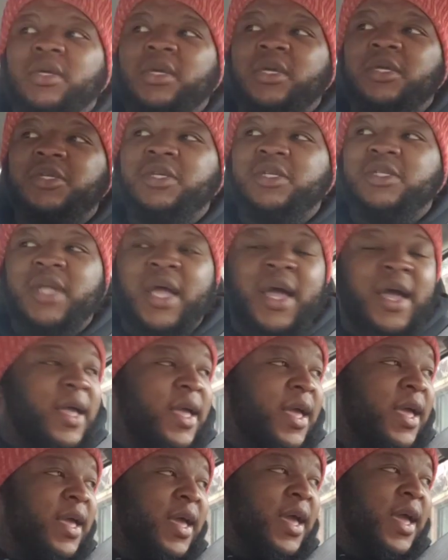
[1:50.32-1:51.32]
He just
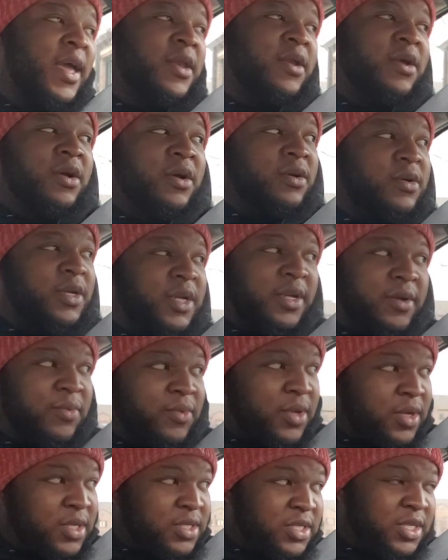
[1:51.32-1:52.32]
not had, hadn't earned it.
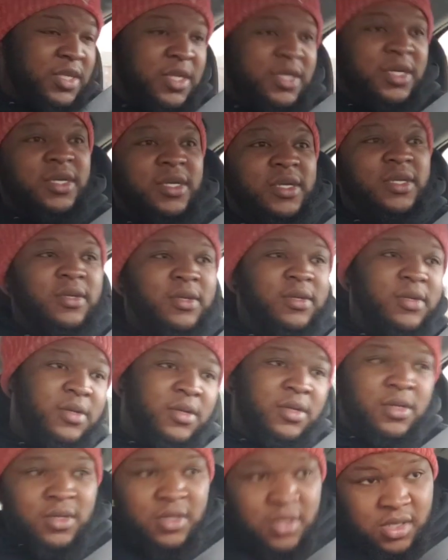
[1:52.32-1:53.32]
What has he done?
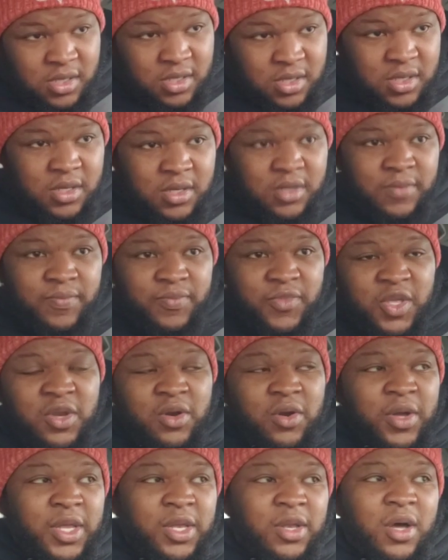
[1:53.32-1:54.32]

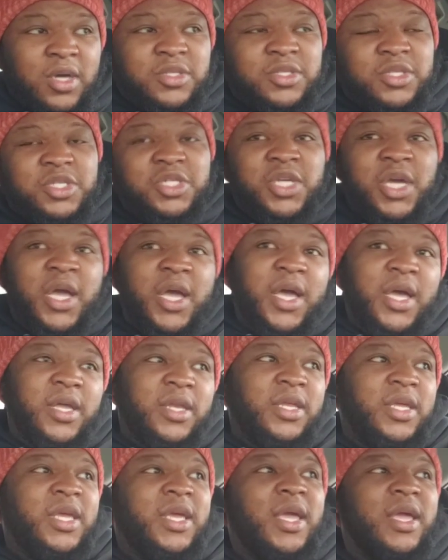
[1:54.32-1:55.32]
You know, he lost to
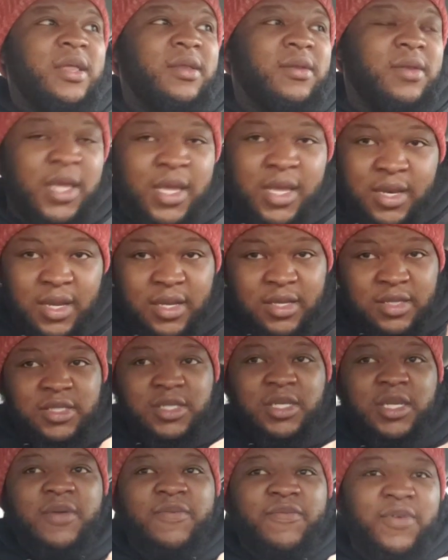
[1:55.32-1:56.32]
Sean. He ain't did nothing
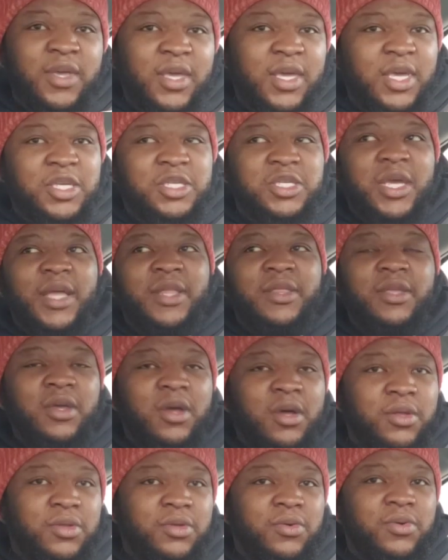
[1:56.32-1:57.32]
significant. He should have to
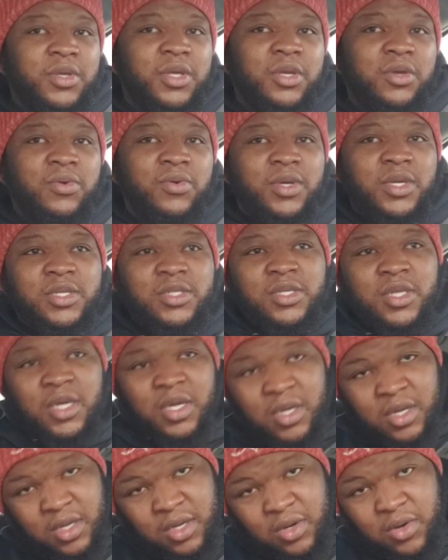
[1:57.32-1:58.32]
go through a Ugas,
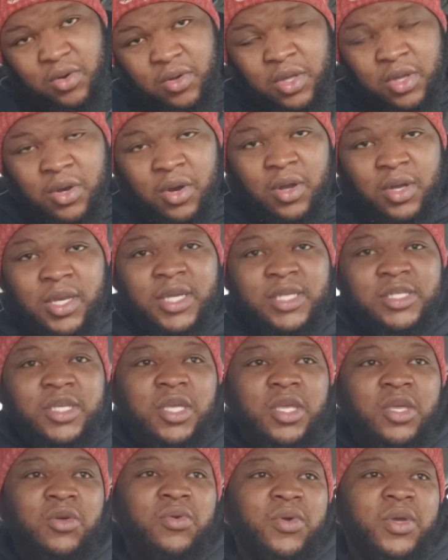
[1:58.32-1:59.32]
you know, at least
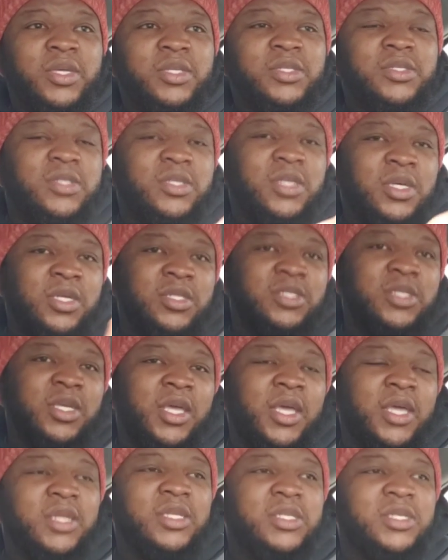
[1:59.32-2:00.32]
a Ugas to, to
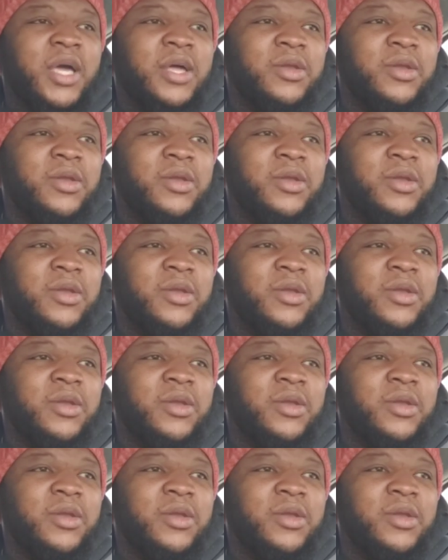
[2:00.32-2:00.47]
get a